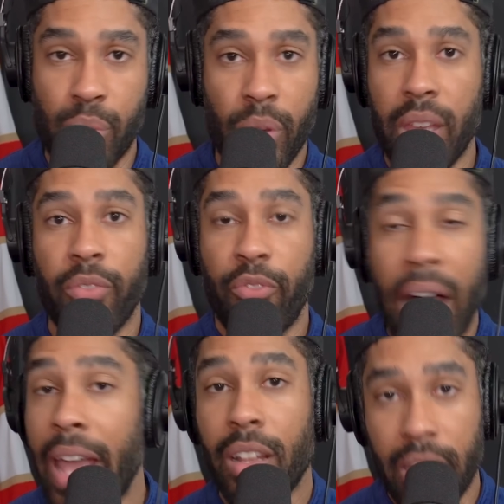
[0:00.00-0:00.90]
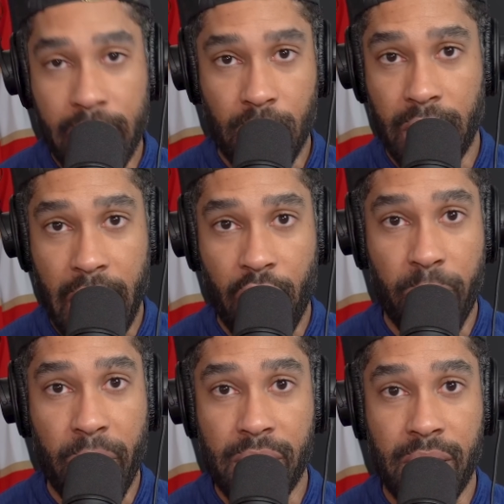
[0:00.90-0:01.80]
where they finally took care
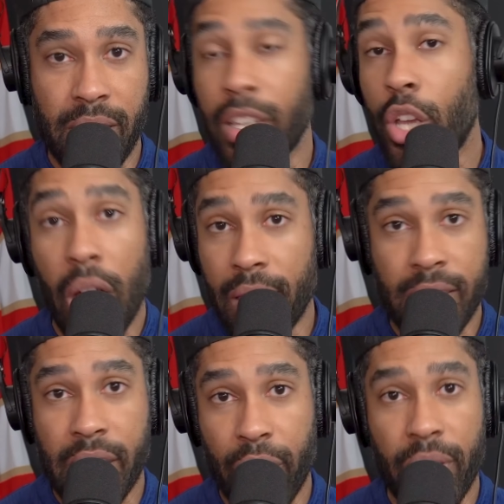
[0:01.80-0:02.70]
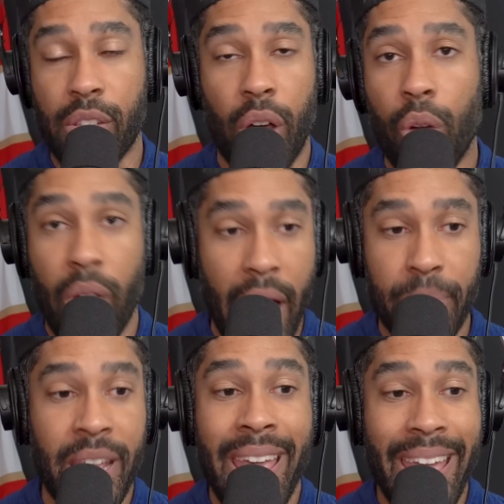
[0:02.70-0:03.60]
of business and got the series all wrapped